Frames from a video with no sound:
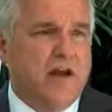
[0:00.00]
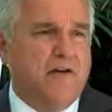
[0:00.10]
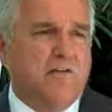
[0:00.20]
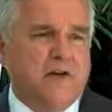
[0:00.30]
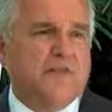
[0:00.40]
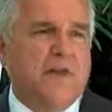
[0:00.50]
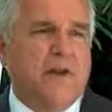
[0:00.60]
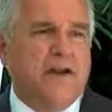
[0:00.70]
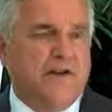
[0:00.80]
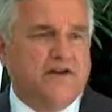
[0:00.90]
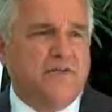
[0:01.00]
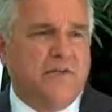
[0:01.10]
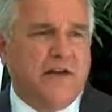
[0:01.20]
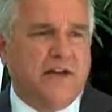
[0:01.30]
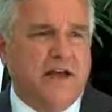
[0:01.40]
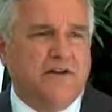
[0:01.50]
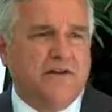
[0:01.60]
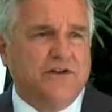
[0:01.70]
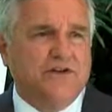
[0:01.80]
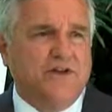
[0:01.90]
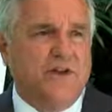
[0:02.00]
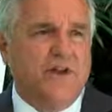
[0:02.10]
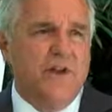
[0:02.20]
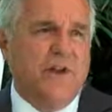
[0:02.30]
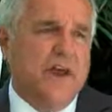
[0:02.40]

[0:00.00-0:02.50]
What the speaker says: government spending that's completely out of control,